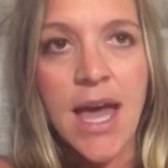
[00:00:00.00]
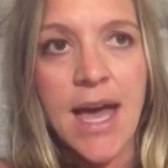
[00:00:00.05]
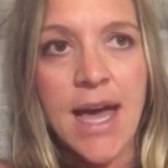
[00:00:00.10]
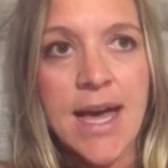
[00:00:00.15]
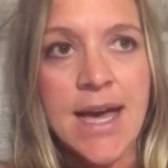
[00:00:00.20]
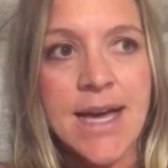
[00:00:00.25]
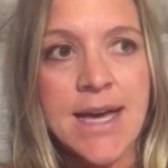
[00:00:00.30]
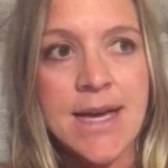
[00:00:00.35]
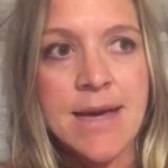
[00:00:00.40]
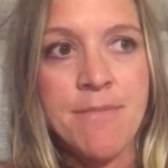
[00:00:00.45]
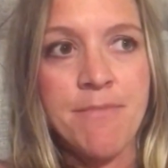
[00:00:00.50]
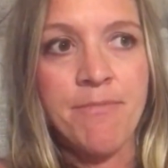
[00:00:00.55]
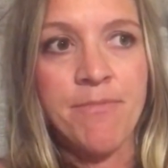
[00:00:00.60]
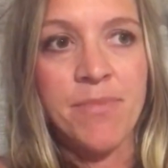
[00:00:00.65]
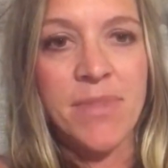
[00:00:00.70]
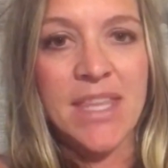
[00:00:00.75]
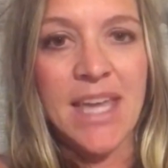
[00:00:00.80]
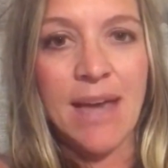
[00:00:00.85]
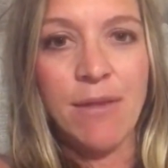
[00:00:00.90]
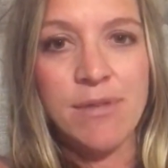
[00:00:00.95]

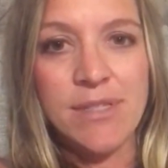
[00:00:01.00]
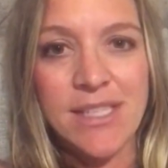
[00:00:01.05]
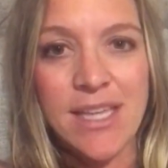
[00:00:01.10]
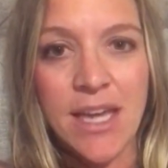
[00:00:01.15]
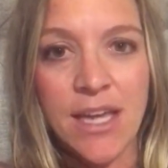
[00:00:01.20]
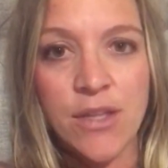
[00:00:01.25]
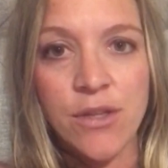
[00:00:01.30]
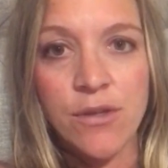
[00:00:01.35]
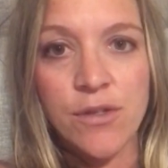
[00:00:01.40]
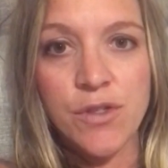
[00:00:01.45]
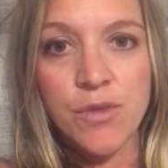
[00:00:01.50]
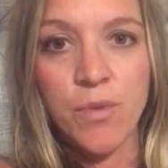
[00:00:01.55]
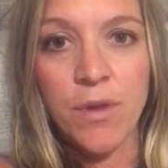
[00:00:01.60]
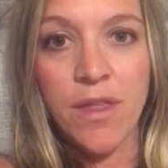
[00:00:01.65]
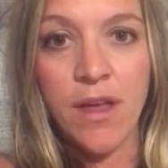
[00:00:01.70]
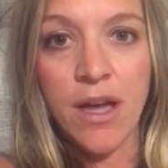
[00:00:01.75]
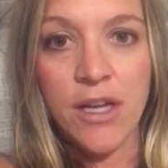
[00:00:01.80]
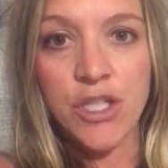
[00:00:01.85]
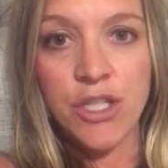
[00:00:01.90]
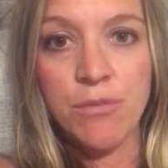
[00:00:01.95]
I was diagnosed
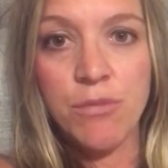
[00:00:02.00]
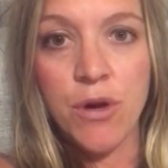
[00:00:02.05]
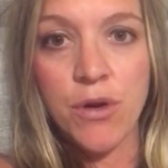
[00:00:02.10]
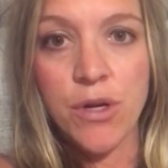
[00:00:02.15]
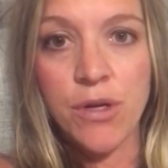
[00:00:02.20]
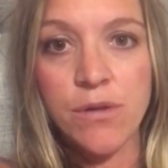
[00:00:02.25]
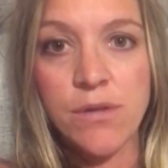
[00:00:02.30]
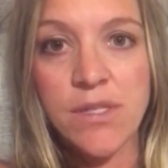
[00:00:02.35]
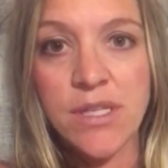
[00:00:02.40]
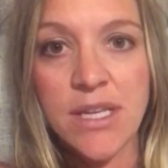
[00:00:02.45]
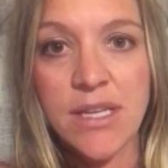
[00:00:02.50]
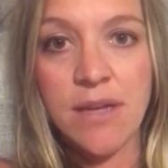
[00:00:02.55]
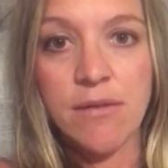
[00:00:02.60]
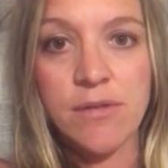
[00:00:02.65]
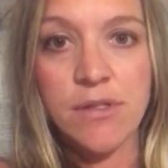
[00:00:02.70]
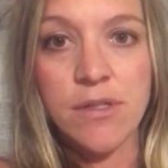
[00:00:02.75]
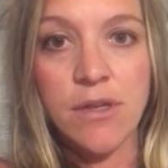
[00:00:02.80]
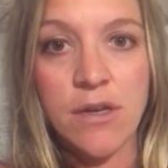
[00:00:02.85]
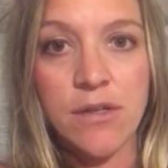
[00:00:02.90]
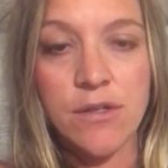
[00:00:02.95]
with Hashimoto's, and I
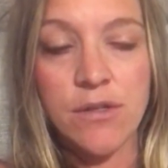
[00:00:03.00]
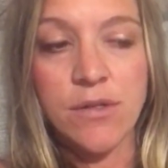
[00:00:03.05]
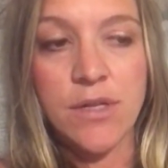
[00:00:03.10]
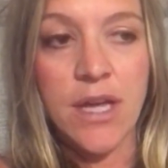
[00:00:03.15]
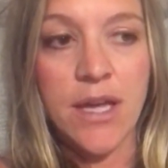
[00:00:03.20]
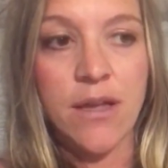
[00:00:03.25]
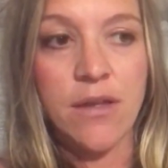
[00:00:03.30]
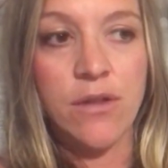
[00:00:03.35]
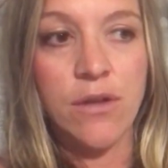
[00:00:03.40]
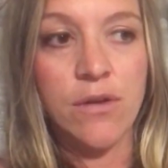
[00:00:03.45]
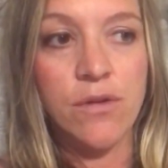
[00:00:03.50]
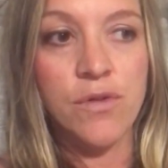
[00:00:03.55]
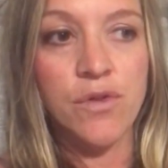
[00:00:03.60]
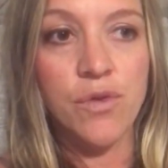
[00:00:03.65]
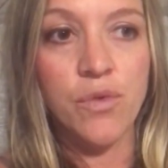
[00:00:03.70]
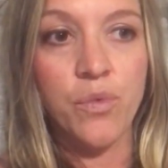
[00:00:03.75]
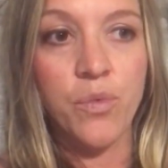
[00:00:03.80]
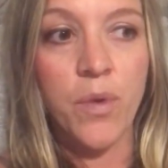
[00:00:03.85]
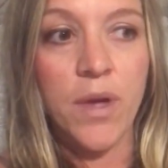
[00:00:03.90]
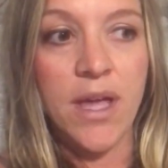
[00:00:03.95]
was also
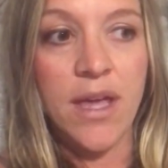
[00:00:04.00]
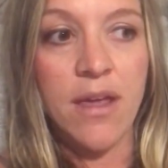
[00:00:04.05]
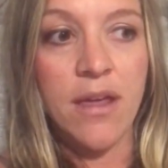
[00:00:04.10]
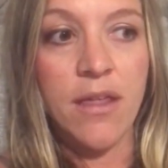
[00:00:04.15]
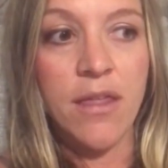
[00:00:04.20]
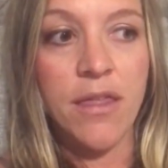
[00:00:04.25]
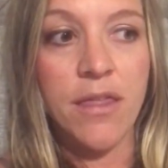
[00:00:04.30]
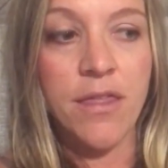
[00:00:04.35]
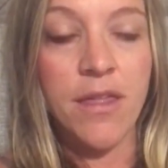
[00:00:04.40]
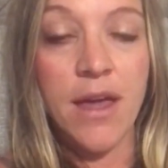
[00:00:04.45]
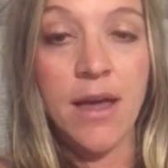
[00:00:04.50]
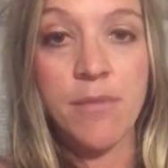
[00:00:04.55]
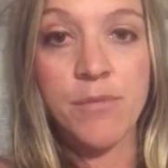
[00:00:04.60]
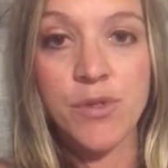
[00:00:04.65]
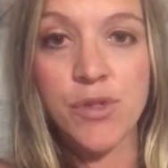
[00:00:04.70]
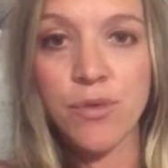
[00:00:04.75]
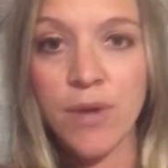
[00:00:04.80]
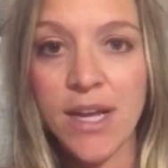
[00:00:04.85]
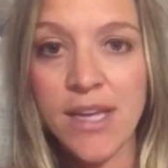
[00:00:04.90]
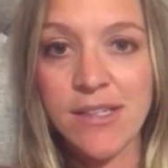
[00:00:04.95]
diagnosed with
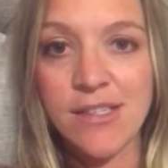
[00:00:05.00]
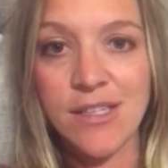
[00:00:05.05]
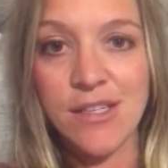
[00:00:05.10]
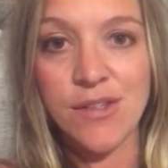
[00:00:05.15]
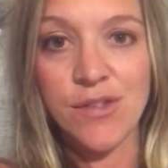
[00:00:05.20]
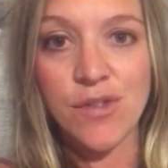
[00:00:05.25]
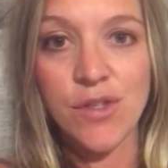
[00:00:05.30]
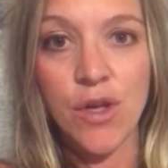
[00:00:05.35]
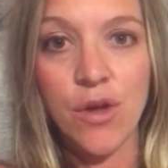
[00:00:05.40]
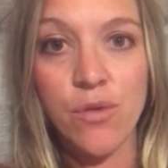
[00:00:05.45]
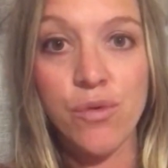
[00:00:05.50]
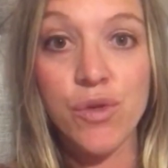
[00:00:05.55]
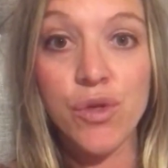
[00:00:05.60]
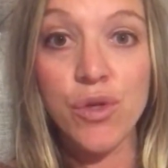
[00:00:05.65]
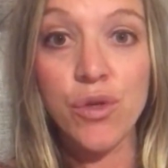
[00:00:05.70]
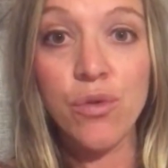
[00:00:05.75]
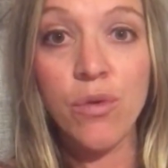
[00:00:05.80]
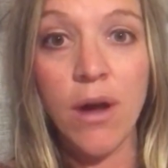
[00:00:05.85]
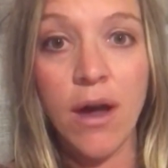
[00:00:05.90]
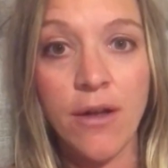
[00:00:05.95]
psoriasis. So
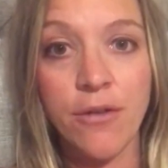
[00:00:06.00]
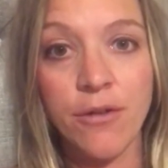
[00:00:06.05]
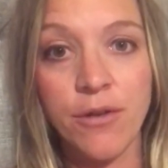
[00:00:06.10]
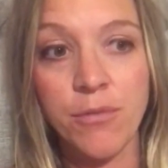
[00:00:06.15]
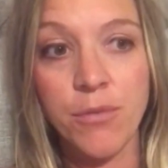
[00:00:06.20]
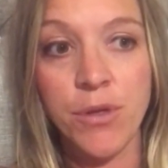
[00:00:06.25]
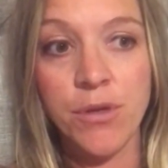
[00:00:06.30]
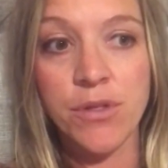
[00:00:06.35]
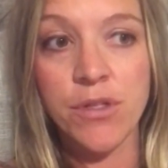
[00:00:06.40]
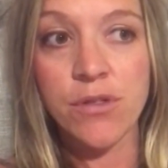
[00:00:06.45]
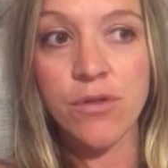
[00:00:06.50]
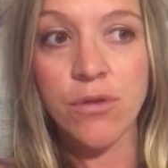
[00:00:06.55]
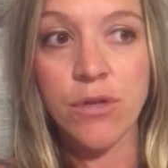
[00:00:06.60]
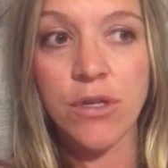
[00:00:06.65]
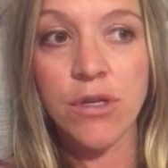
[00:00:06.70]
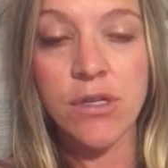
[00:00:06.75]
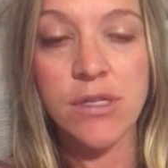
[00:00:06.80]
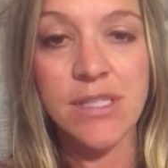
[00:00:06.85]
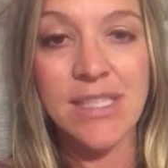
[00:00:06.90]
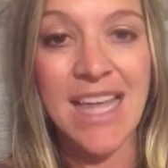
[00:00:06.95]
2 autoimmune
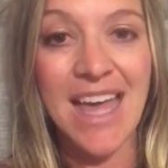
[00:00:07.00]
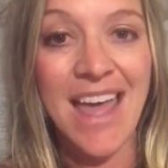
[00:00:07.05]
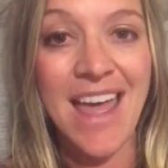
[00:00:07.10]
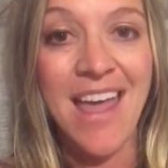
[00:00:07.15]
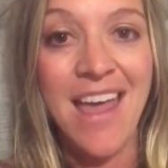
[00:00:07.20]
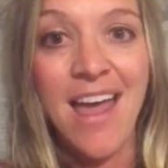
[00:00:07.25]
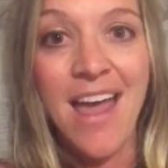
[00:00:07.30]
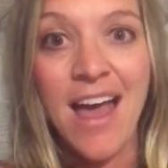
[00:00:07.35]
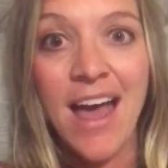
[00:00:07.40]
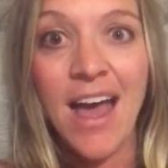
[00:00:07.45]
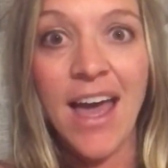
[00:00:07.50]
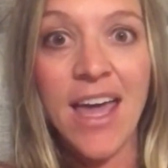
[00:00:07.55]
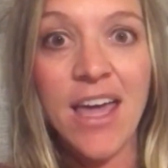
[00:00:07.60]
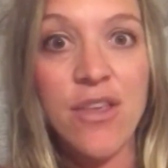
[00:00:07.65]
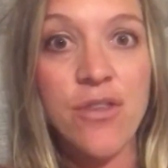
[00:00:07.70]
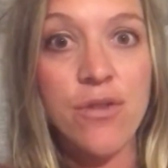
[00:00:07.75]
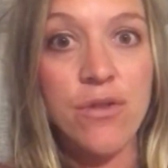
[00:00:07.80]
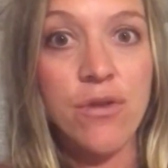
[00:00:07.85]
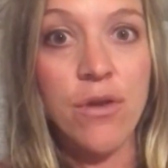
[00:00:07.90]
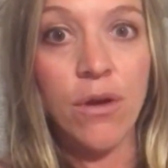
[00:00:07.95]
disorders that I
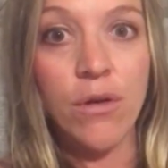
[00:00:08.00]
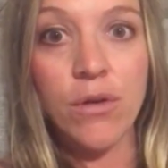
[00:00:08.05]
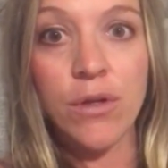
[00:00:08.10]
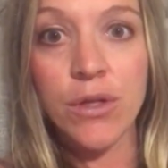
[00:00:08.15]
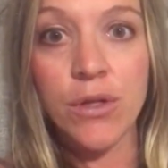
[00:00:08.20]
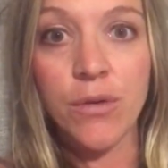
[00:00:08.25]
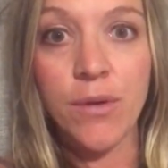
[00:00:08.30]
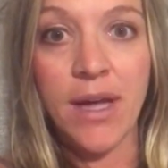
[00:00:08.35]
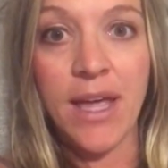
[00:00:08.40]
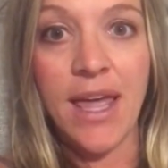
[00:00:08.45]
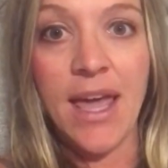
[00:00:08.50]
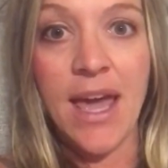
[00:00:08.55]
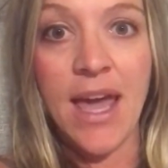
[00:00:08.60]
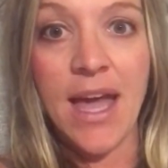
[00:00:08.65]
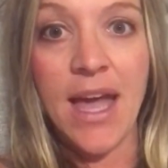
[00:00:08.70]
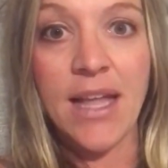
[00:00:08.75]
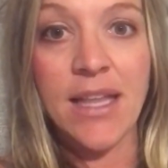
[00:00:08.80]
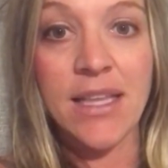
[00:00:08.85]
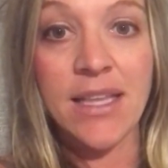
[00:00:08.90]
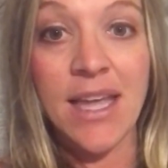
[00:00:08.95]
had no clue I
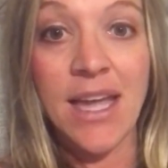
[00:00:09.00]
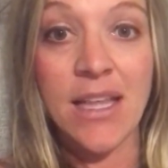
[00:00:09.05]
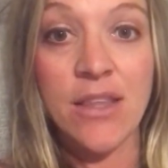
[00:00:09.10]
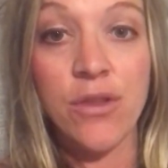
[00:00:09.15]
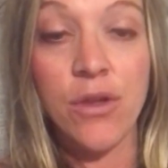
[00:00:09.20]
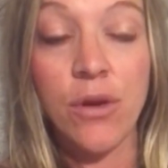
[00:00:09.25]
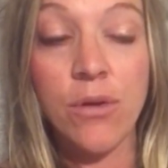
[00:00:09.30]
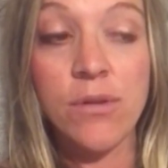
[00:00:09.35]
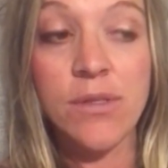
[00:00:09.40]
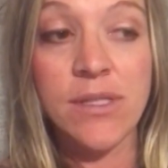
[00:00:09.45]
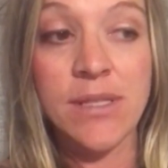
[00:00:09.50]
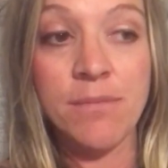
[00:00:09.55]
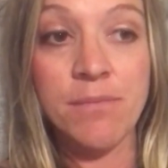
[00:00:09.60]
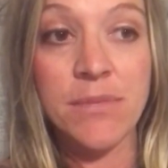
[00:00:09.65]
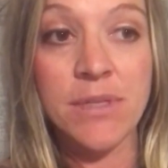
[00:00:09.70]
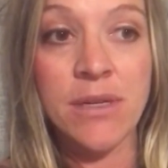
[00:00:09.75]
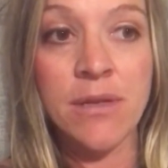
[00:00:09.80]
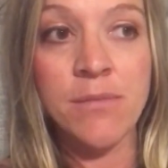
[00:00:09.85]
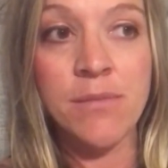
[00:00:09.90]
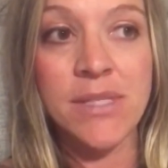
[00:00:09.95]
had and had no
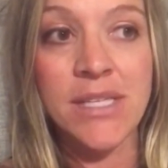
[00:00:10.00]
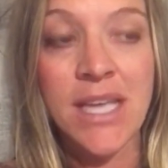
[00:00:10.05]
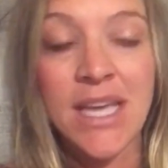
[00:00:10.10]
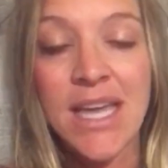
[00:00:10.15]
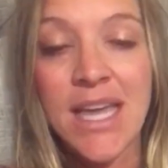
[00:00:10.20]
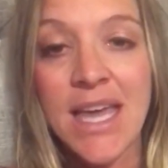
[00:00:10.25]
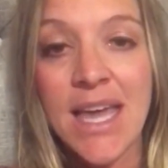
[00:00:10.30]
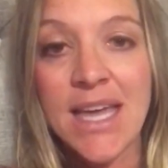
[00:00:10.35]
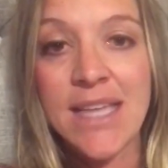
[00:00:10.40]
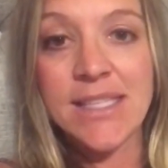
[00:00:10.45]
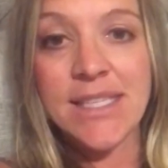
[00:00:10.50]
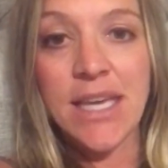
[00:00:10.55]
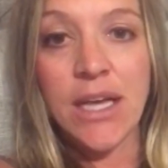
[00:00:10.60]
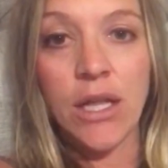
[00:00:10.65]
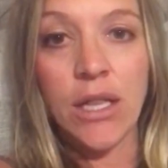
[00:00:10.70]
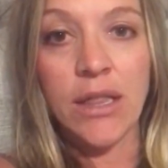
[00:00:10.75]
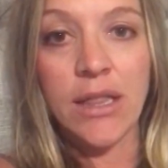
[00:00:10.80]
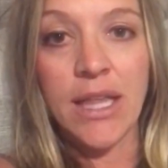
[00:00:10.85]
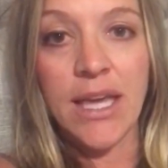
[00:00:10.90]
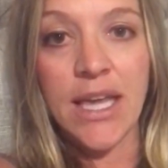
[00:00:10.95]
symptoms
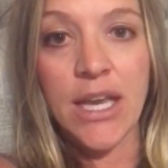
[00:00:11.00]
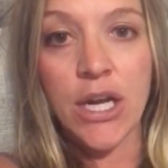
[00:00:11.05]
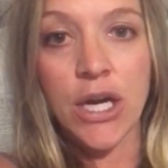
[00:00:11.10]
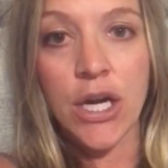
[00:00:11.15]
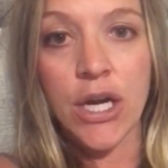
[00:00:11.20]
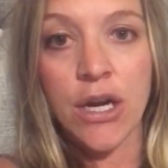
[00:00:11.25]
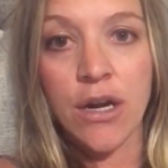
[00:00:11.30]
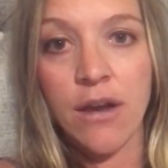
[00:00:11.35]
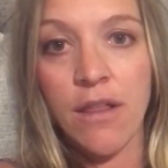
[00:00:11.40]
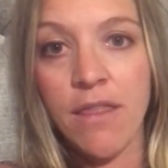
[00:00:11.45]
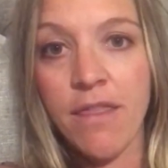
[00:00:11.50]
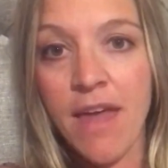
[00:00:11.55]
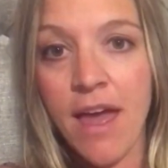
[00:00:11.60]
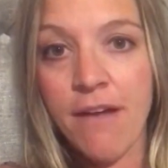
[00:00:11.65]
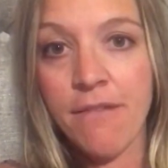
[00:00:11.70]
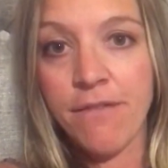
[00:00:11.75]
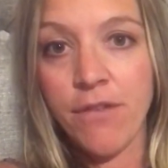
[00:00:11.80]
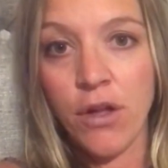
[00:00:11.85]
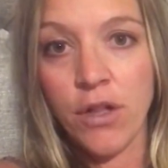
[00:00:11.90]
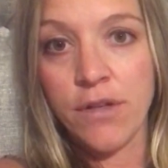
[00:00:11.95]
until later
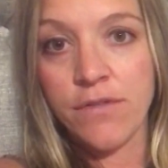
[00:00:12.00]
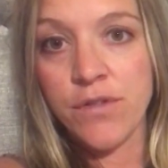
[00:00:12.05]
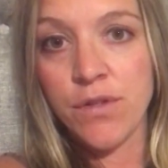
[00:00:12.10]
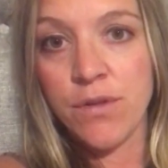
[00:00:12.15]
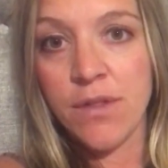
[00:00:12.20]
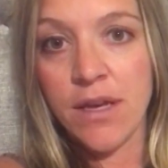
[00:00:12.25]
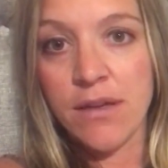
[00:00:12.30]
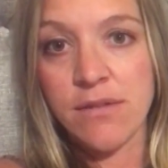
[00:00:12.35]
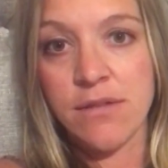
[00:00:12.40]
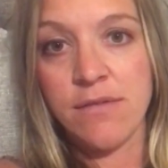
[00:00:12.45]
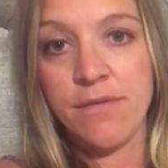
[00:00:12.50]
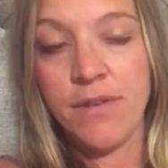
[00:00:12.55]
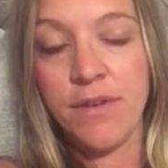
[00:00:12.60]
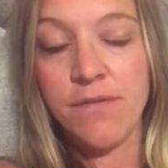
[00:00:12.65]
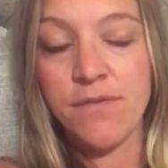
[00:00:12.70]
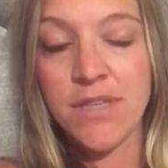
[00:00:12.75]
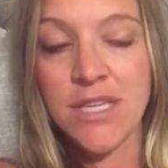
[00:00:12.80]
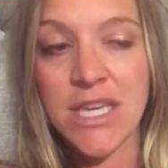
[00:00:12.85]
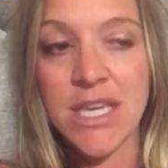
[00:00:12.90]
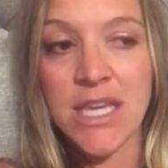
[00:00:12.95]
that fall of
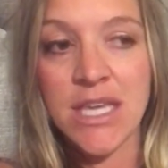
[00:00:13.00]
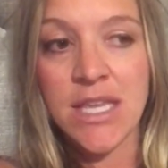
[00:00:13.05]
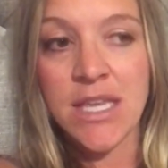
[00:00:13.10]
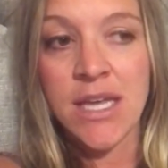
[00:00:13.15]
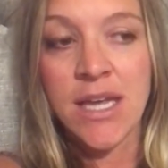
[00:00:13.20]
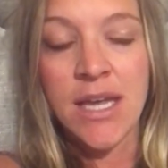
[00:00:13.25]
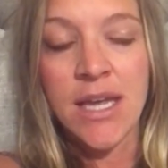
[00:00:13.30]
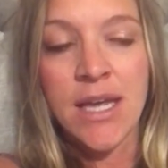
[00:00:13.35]
2015.